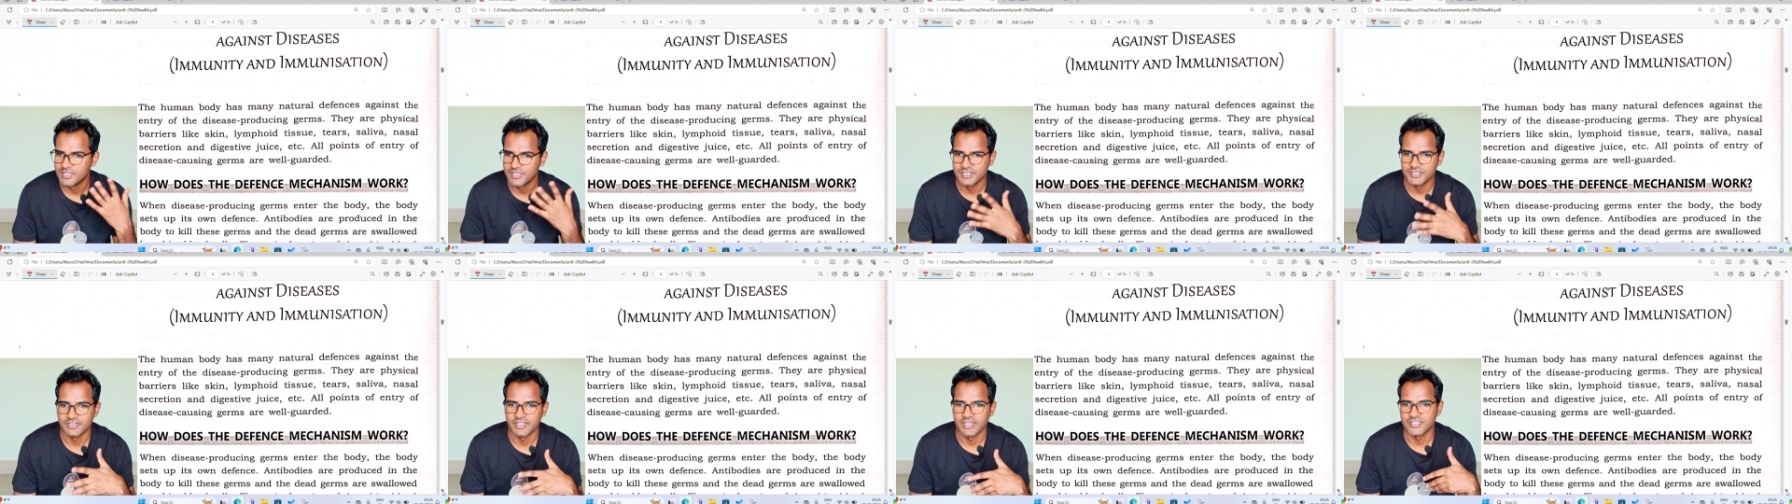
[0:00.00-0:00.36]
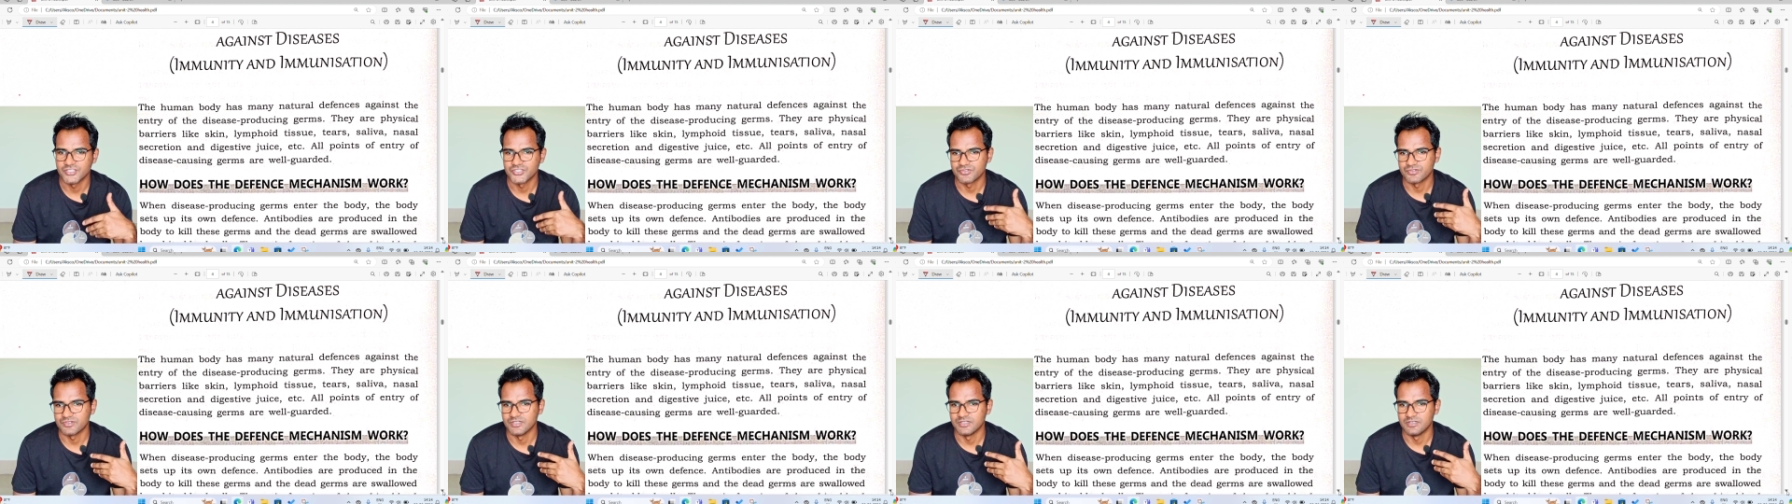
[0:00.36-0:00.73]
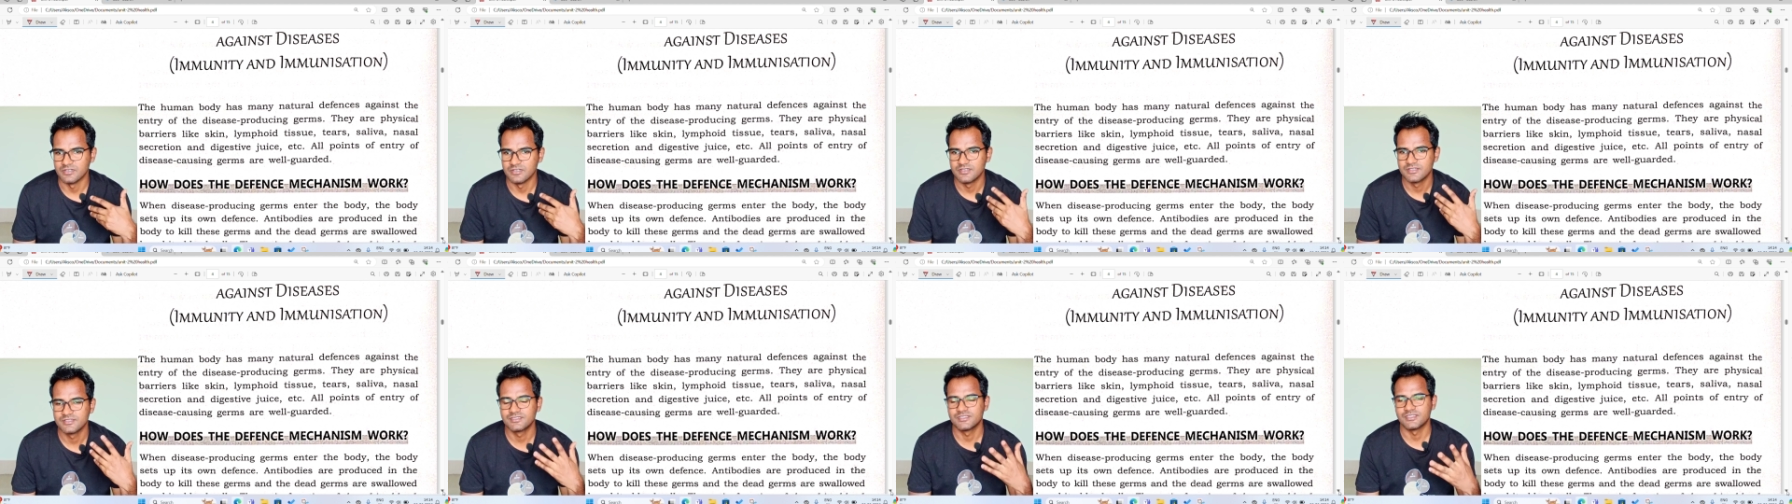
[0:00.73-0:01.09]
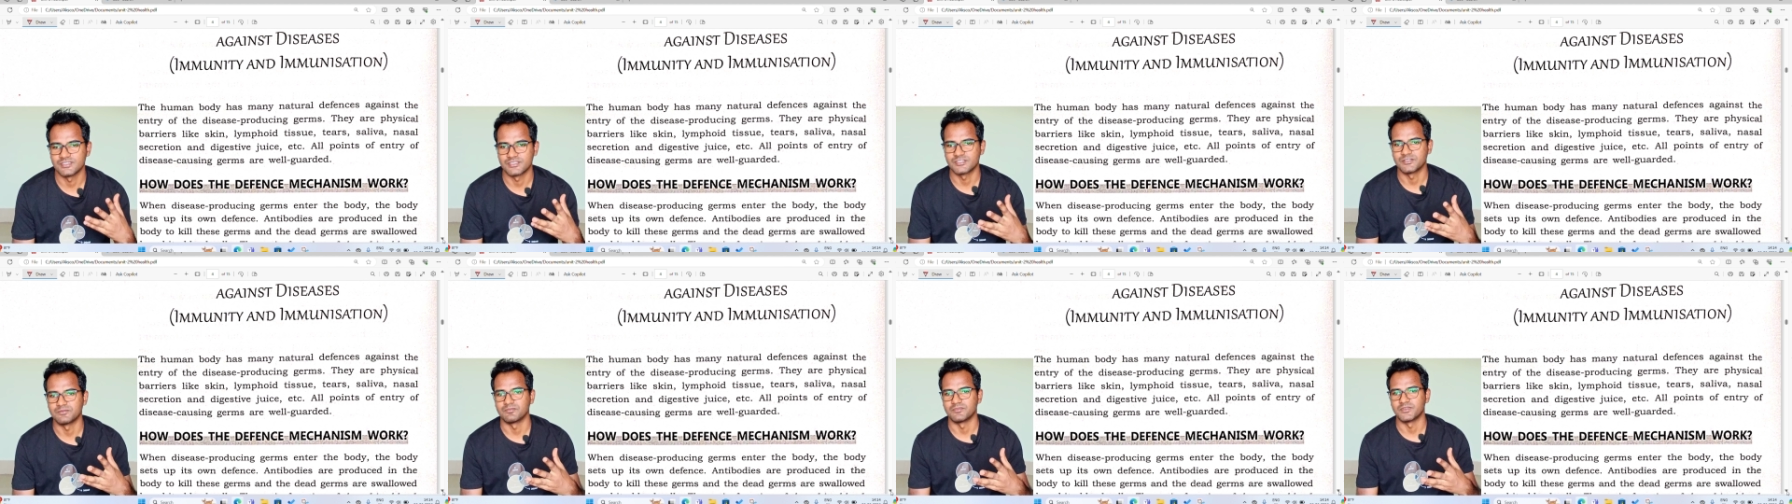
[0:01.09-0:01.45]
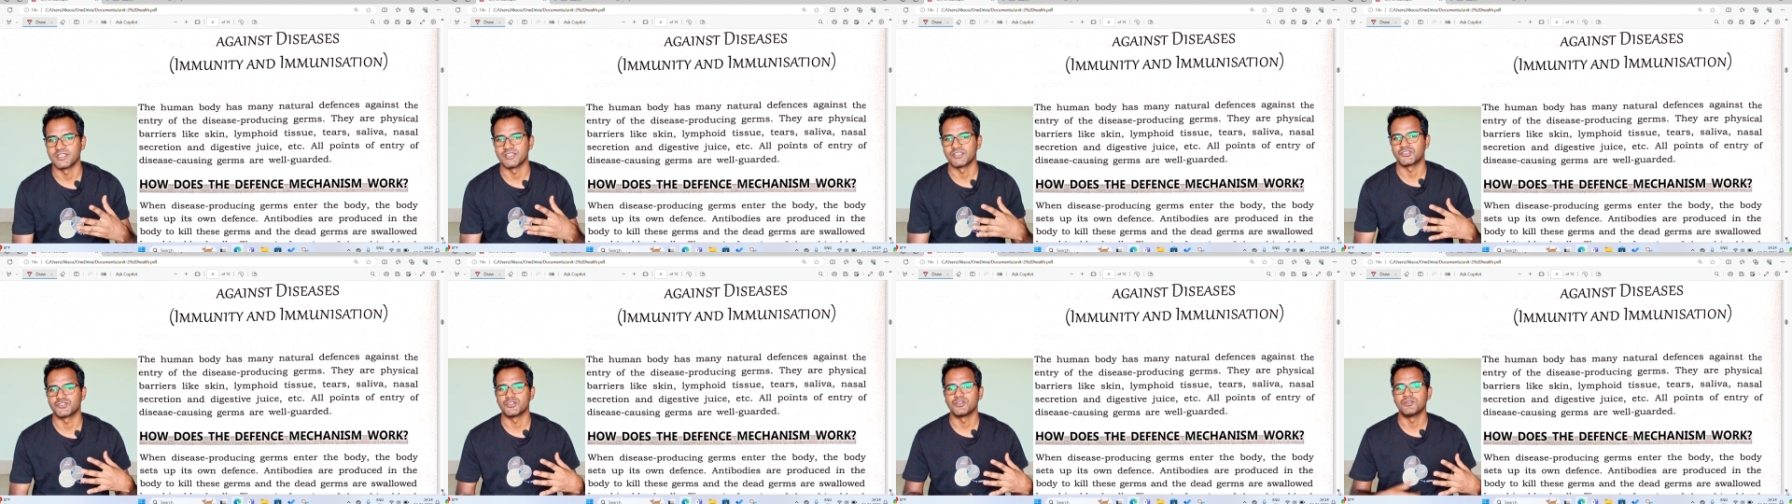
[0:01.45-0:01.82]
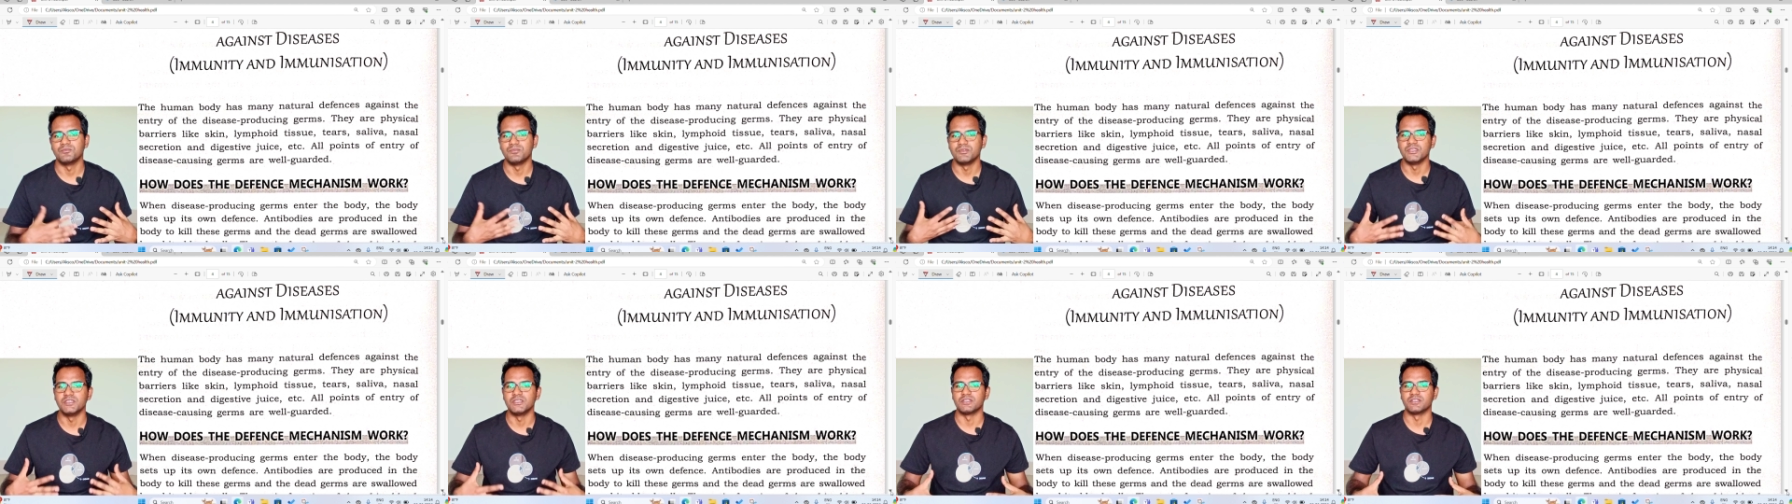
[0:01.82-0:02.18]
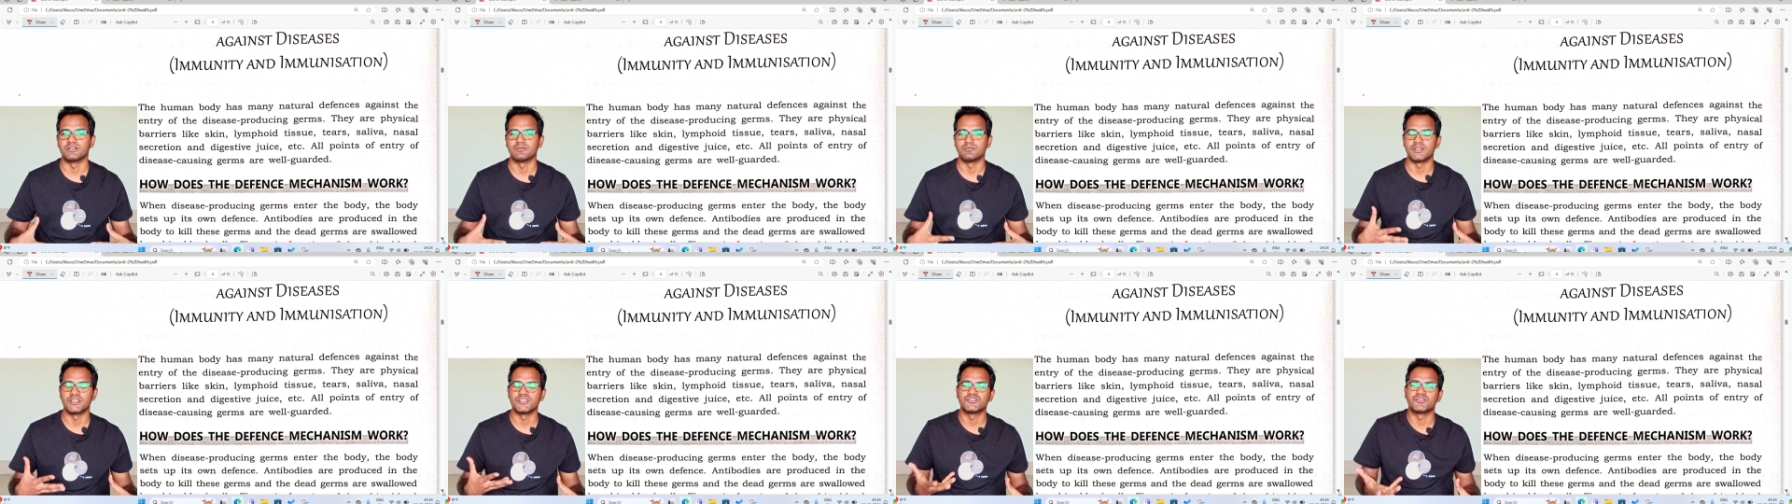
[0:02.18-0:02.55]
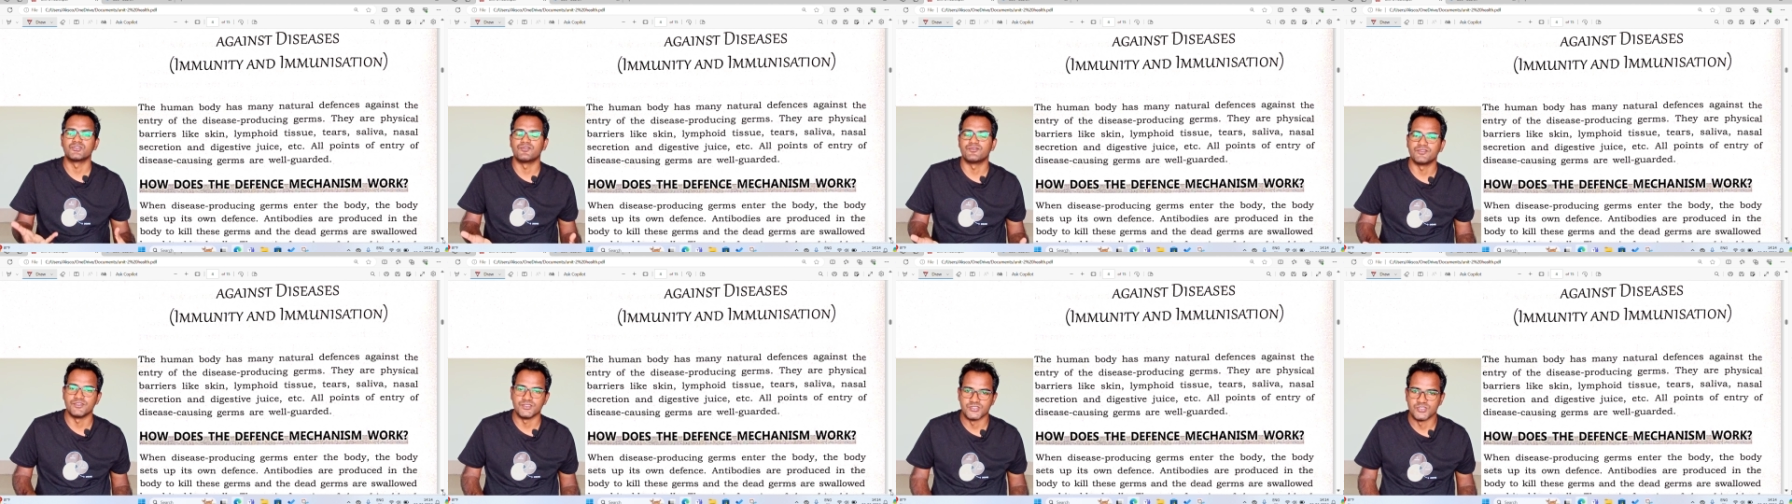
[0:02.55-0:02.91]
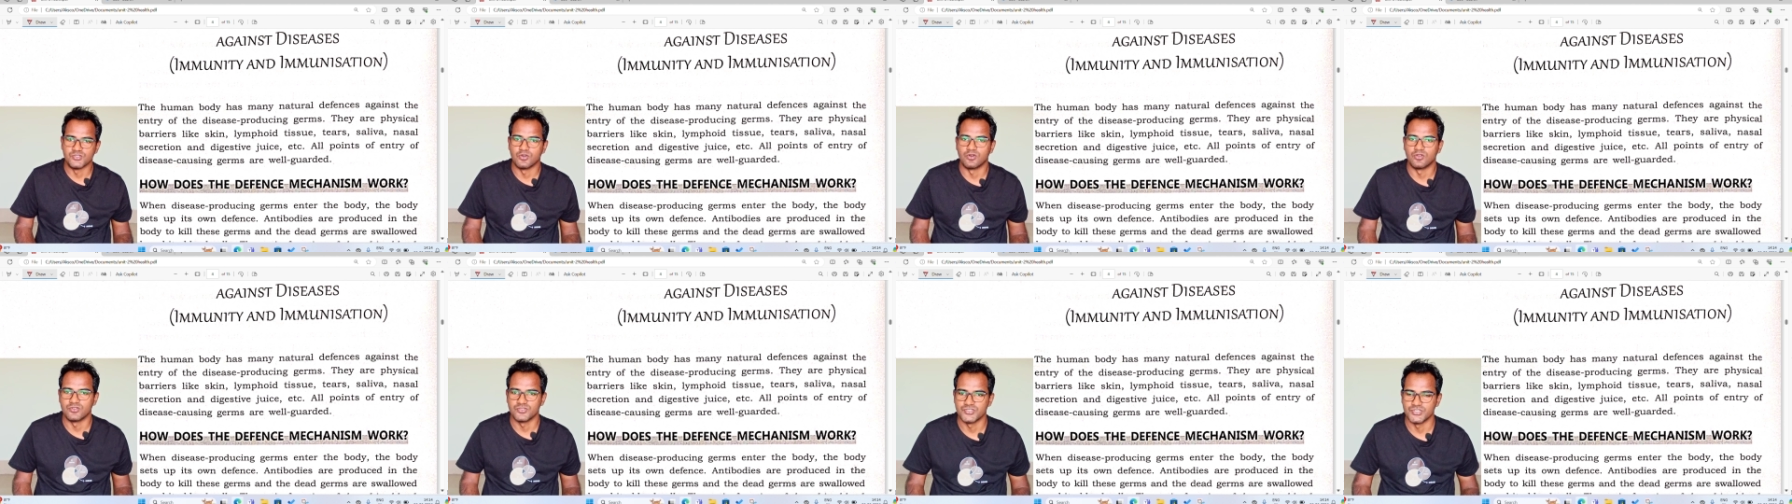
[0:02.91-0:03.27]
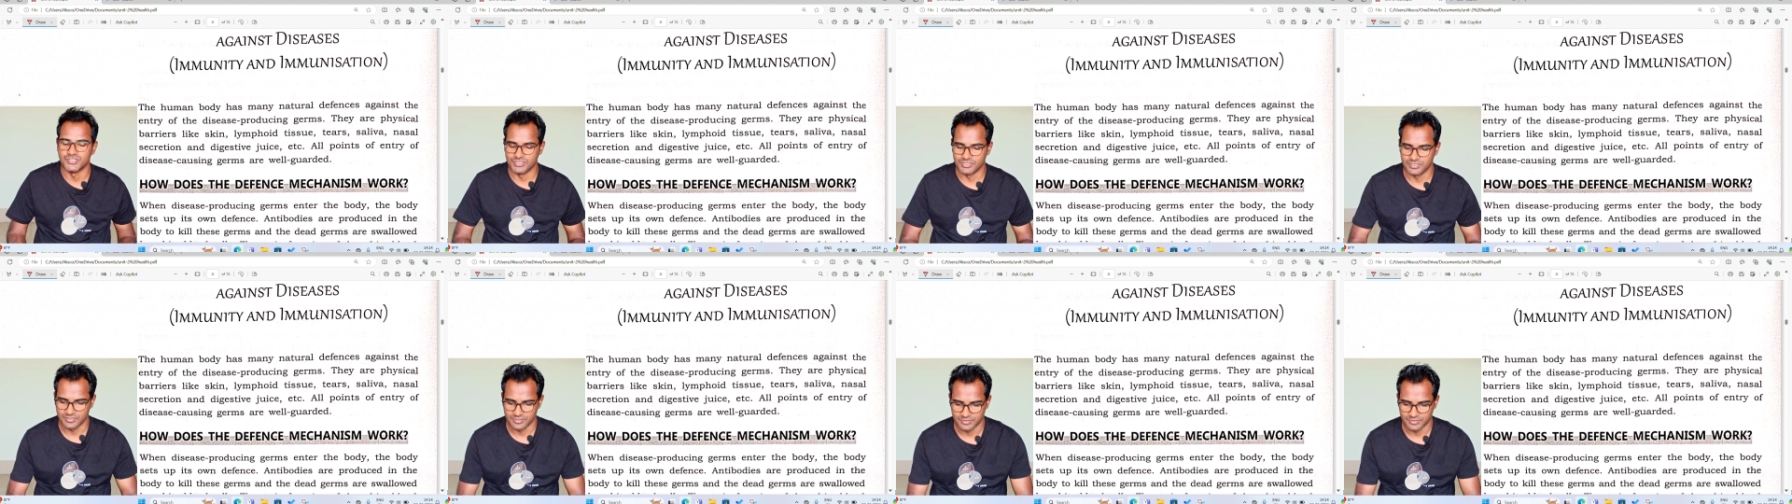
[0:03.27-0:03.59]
natural system, natural being, natural physiology,